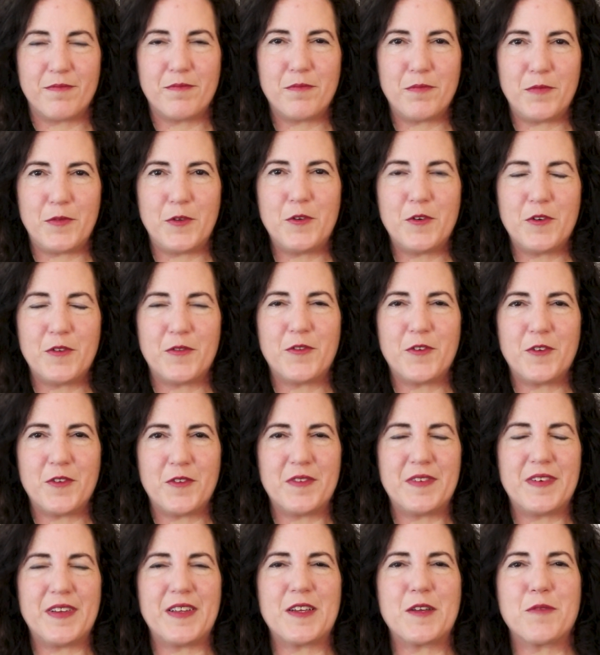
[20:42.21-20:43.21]
Beautiful.
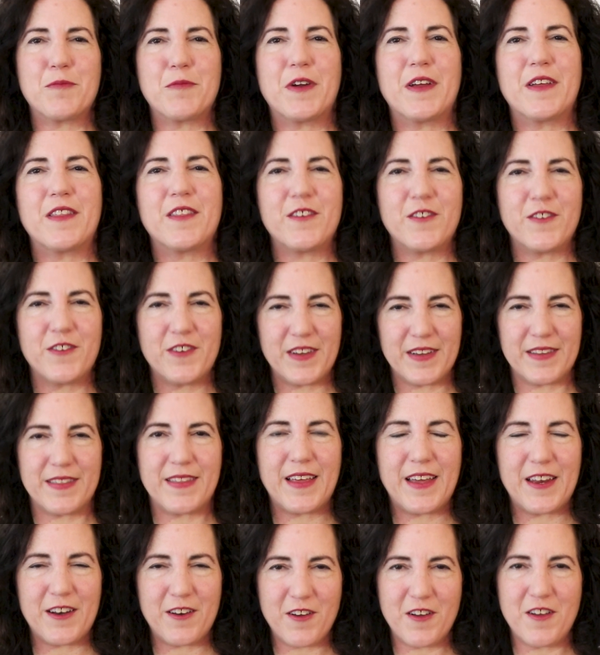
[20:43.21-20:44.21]
Take a breath and shake
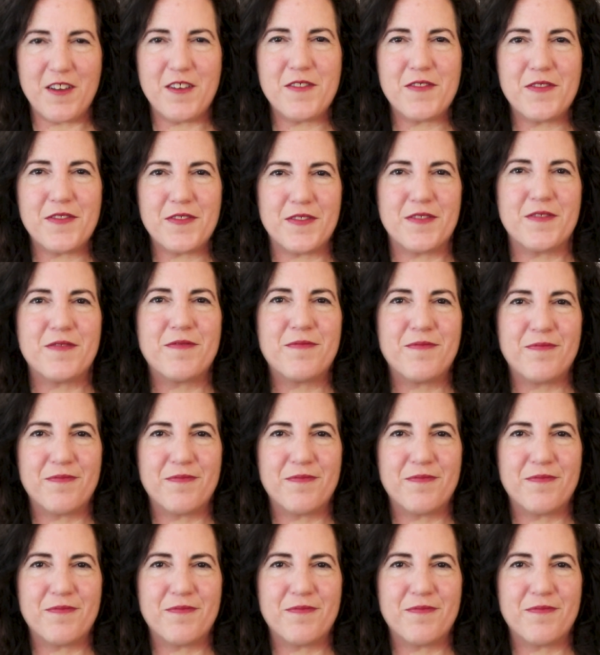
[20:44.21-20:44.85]
that off.